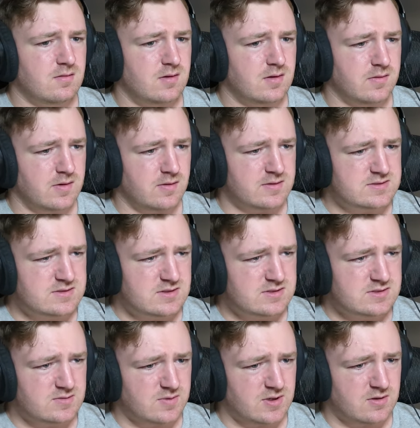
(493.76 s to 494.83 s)
Here we go, this
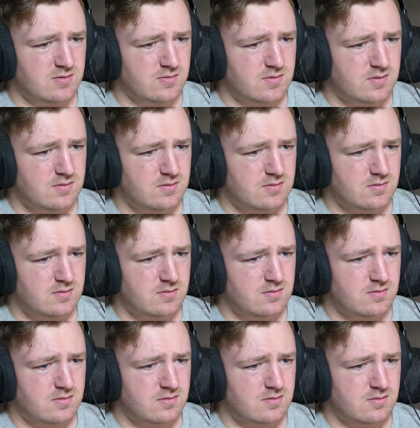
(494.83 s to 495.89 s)
should be a good
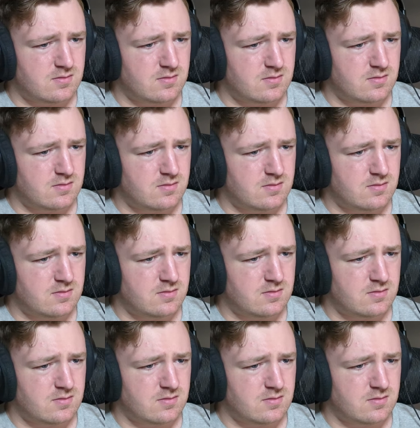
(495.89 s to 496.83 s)
one.